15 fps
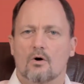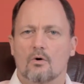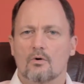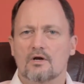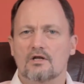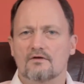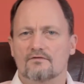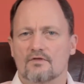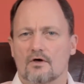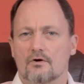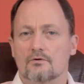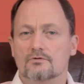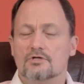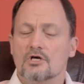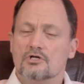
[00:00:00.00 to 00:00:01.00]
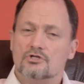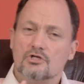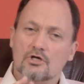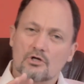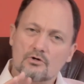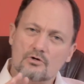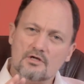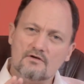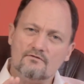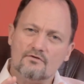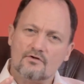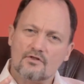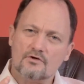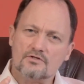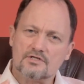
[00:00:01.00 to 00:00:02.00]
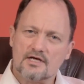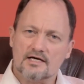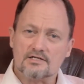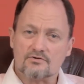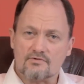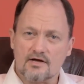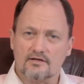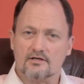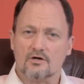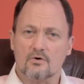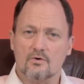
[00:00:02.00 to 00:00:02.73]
or any of those. So you're looking for those nice rounded